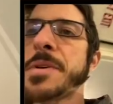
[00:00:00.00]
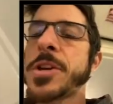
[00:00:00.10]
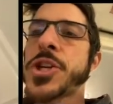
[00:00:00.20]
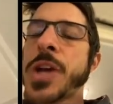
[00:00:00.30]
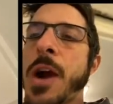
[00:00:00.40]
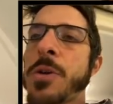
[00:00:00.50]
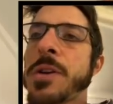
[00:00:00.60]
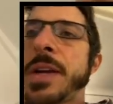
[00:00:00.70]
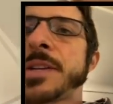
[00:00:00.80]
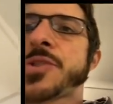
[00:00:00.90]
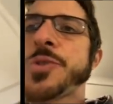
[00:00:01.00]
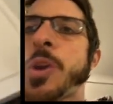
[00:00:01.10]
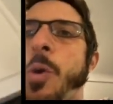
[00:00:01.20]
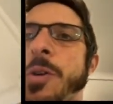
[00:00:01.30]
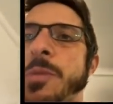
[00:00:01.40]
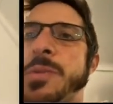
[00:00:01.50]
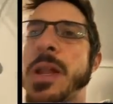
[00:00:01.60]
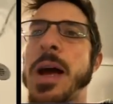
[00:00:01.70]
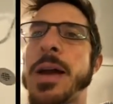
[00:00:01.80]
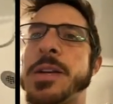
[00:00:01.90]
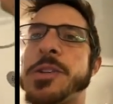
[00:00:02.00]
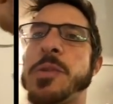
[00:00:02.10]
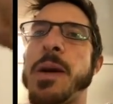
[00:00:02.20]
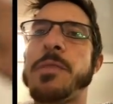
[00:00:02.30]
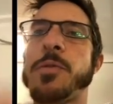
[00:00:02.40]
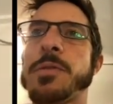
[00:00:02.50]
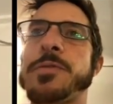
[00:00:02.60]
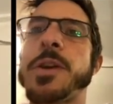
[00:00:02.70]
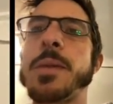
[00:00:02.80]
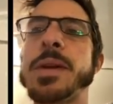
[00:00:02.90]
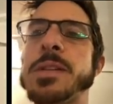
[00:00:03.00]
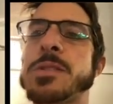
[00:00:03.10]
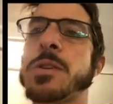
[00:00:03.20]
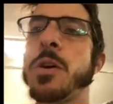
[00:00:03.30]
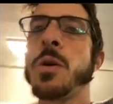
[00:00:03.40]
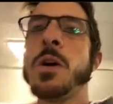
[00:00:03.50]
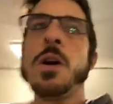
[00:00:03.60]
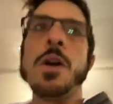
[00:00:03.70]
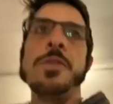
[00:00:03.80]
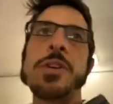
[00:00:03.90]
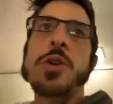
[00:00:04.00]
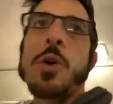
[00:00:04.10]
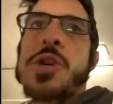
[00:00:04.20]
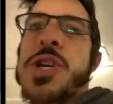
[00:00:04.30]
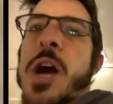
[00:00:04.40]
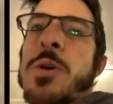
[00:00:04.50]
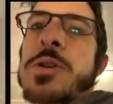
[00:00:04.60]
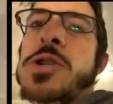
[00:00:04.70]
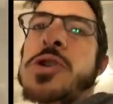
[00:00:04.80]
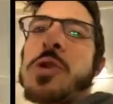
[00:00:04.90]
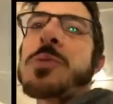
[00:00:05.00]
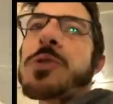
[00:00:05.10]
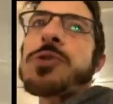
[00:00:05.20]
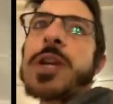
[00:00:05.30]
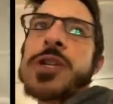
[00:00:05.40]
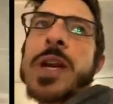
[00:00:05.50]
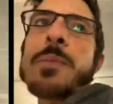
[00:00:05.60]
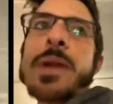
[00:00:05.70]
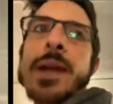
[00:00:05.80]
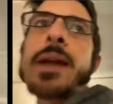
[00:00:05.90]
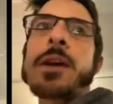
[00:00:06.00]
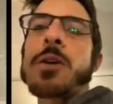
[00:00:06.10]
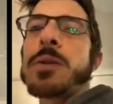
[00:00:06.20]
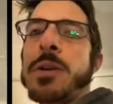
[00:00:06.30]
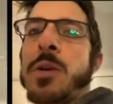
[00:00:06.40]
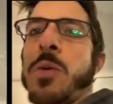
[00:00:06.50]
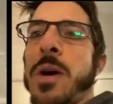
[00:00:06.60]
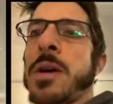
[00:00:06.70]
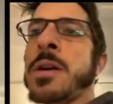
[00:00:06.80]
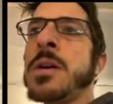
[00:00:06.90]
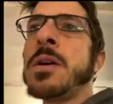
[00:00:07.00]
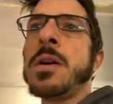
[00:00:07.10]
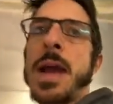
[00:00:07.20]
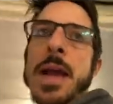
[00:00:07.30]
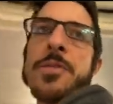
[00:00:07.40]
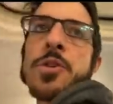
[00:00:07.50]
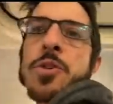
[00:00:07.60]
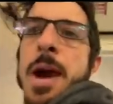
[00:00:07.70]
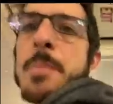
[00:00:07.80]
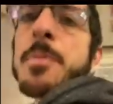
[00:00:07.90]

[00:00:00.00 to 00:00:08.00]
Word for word: of the shower is three quarter ply and two by four framing. So this whole shower is super rigid. I mean, it ain't going nowhere. And the grab